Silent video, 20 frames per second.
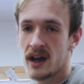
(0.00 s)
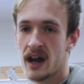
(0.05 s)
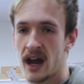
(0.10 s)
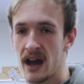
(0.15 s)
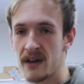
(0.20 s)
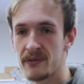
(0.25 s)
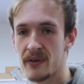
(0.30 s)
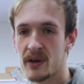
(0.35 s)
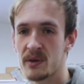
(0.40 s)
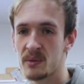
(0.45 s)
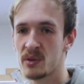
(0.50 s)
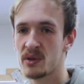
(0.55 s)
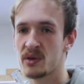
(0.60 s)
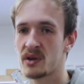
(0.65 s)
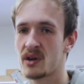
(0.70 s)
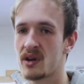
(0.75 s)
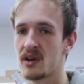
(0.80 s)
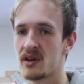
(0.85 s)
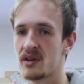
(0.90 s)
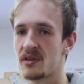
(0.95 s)
Have fun with your
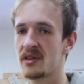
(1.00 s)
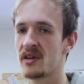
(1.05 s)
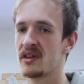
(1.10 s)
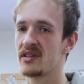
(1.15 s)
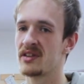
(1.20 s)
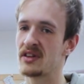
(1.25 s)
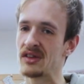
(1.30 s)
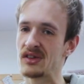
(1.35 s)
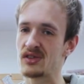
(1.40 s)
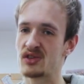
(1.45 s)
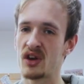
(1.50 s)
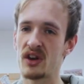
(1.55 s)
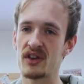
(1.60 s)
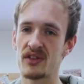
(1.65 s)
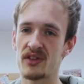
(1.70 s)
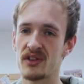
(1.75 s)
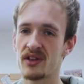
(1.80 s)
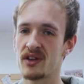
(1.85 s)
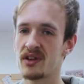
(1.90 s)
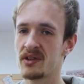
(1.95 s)
cars. This is
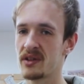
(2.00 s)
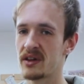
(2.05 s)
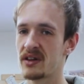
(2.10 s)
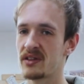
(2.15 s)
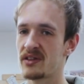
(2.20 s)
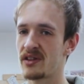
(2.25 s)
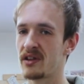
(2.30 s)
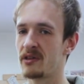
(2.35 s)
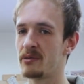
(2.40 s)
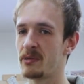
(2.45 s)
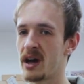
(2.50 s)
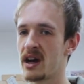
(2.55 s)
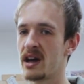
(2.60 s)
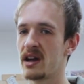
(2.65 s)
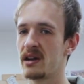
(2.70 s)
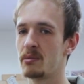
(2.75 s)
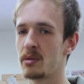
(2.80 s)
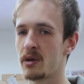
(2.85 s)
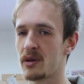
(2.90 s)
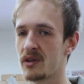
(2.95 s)
just a list of
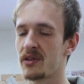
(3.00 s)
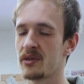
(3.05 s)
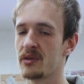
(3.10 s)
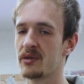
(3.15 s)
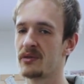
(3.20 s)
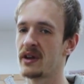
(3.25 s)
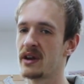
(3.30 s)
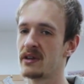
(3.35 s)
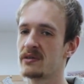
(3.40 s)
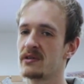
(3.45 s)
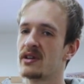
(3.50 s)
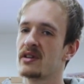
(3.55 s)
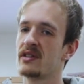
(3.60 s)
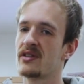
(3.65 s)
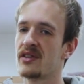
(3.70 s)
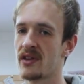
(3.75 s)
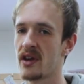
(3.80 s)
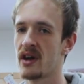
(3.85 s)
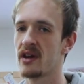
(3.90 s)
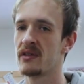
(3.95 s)
my personal favorite
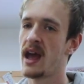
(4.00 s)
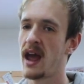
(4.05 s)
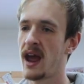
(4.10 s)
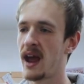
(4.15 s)
stuff,